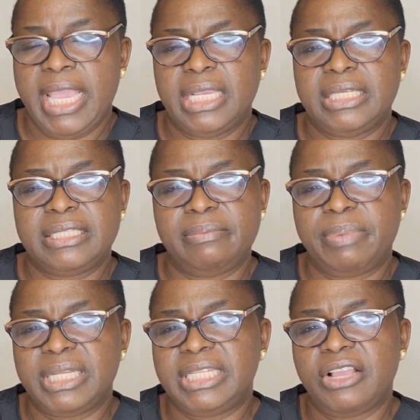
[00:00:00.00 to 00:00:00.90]
Is the
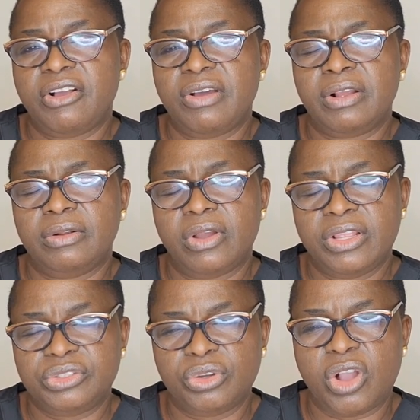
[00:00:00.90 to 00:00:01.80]
patient
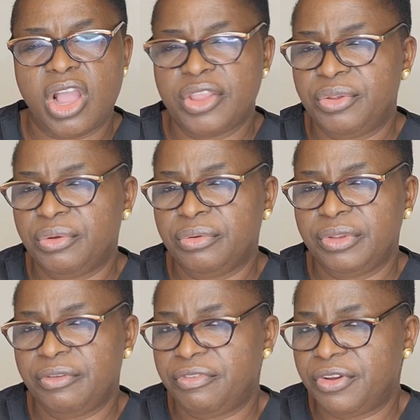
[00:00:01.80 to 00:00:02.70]
going to call you
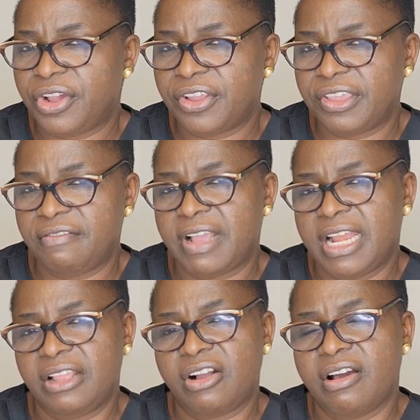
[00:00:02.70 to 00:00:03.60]
if you don't give her
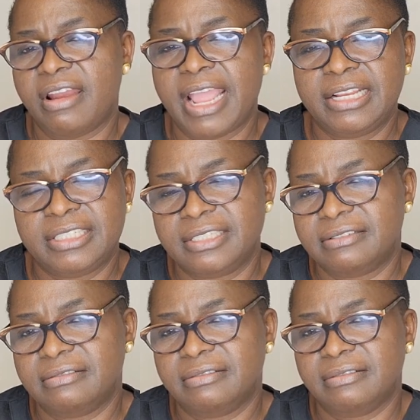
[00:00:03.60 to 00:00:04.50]
the call light?
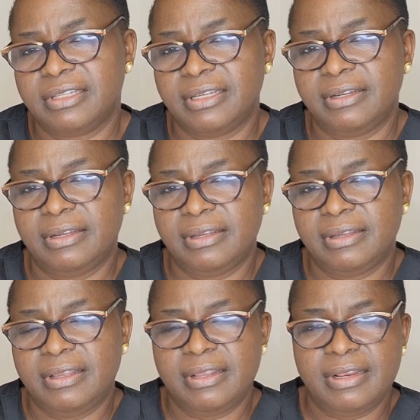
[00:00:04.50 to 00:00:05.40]

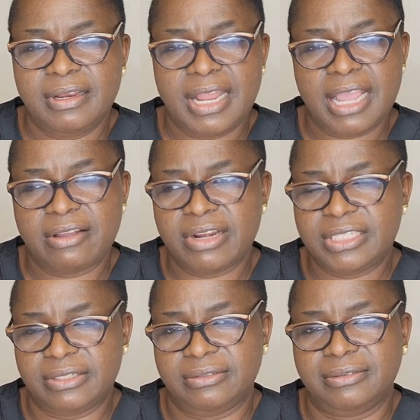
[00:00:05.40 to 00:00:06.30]
Now,
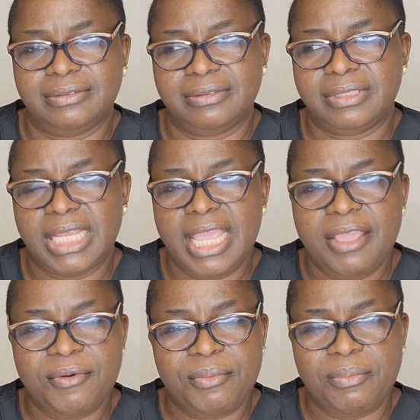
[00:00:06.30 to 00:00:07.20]
critical.
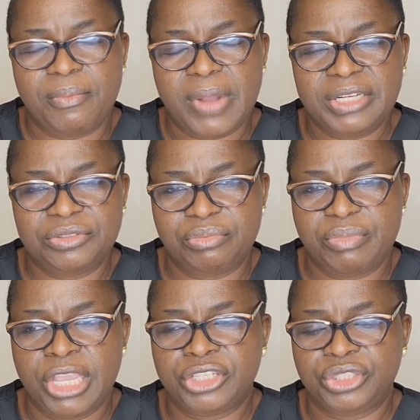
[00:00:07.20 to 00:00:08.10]
You want to
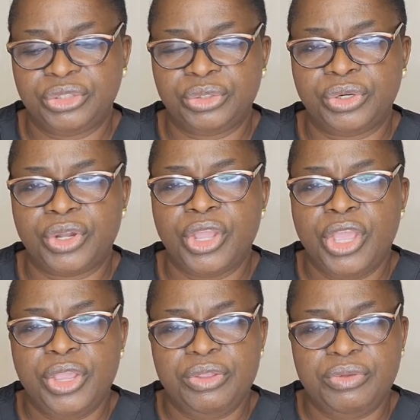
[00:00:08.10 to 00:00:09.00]
make sure
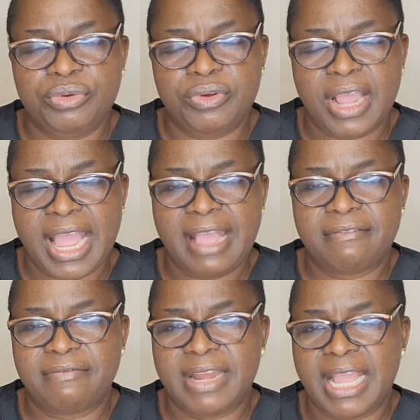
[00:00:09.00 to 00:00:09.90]
you have
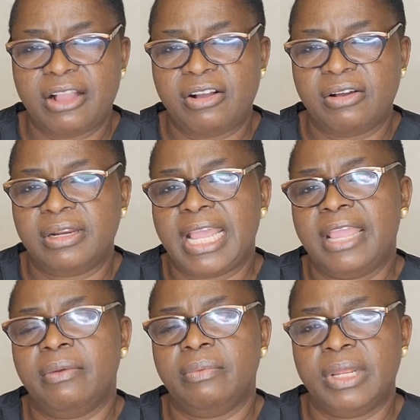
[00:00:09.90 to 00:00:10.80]
that call
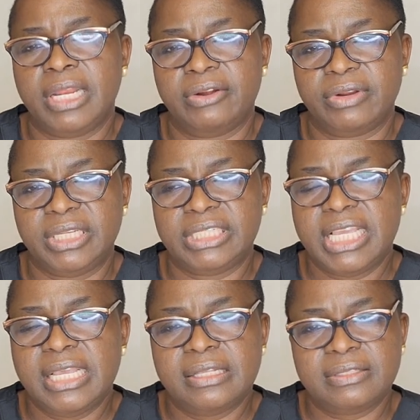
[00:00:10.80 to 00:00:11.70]
light within reach
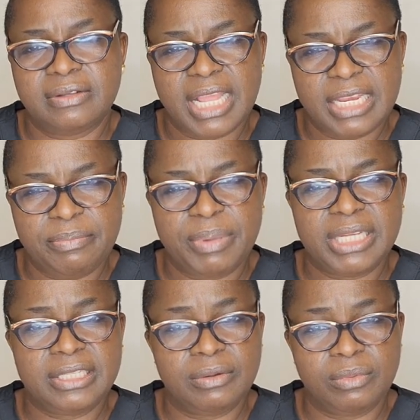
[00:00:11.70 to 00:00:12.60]
so that the
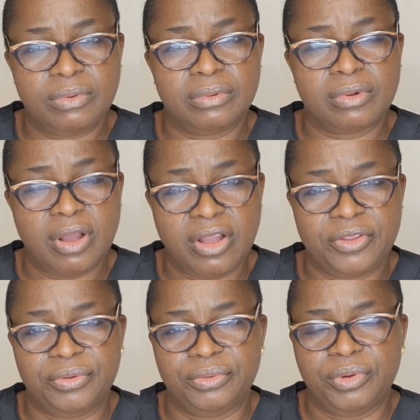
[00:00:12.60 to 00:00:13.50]
patient will call
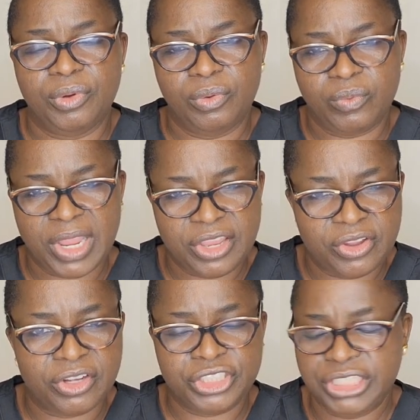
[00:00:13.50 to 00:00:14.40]
you when he
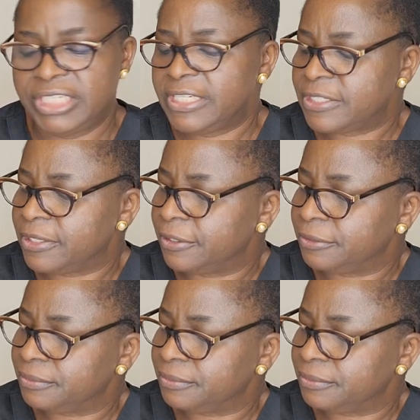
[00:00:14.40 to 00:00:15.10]
or she is done.